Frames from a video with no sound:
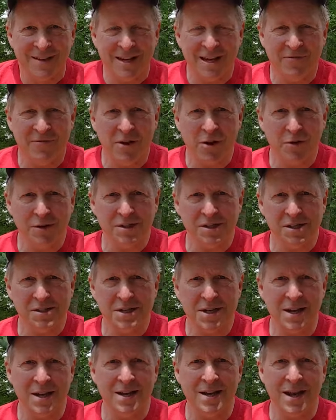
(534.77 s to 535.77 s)
If you're
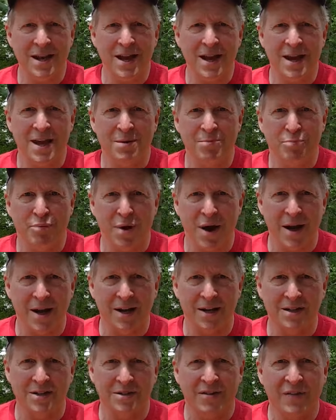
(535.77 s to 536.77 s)
interested in
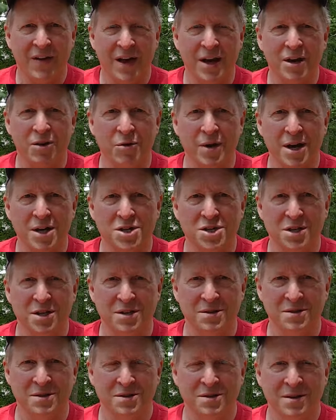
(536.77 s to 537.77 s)
product
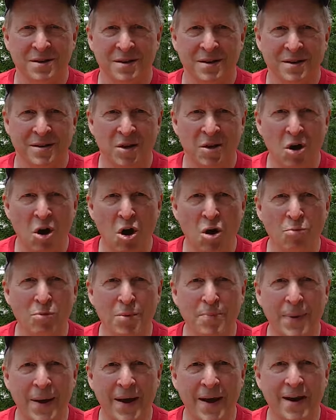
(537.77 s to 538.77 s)
evaluations, home
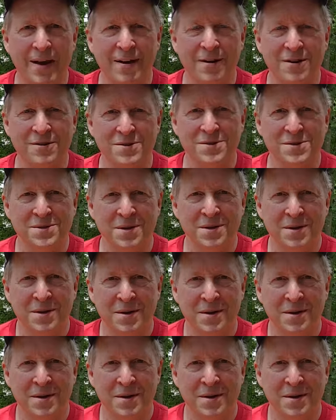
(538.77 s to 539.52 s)
repairs,